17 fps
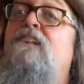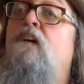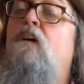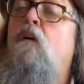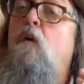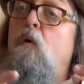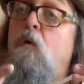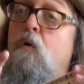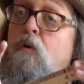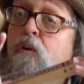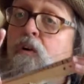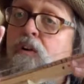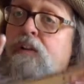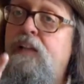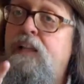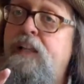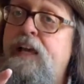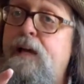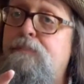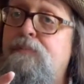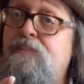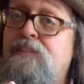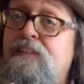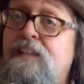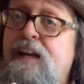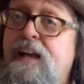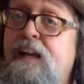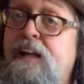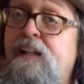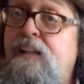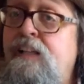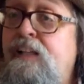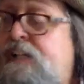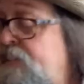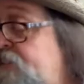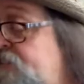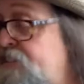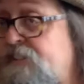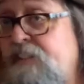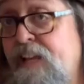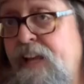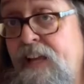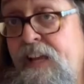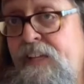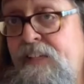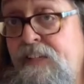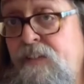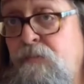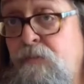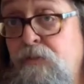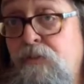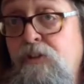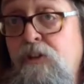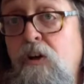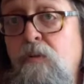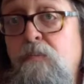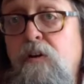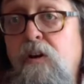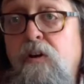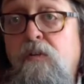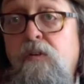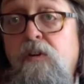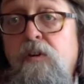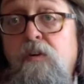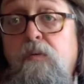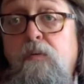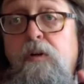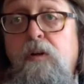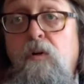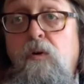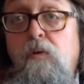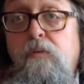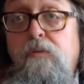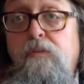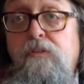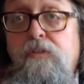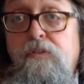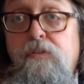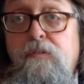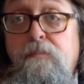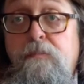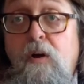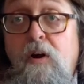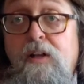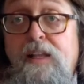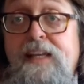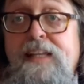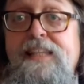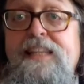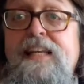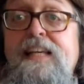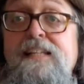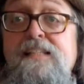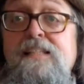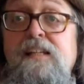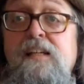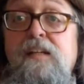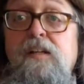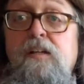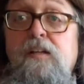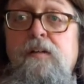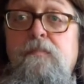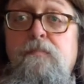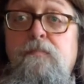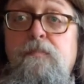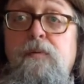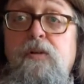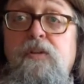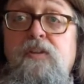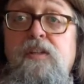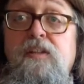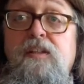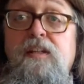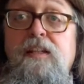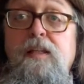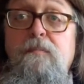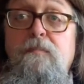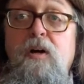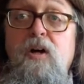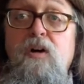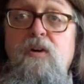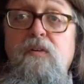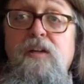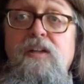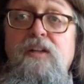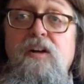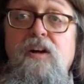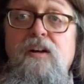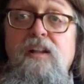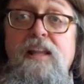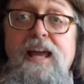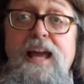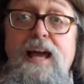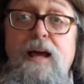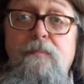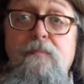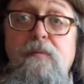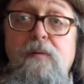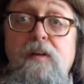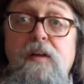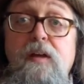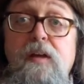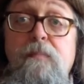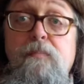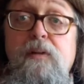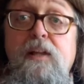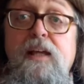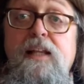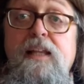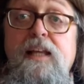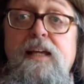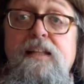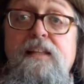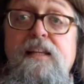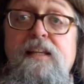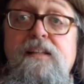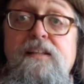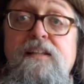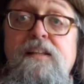Or lap style, just like I did with the dobro. We hold the bar like this, put the diddly bow in our lap, and play it like this.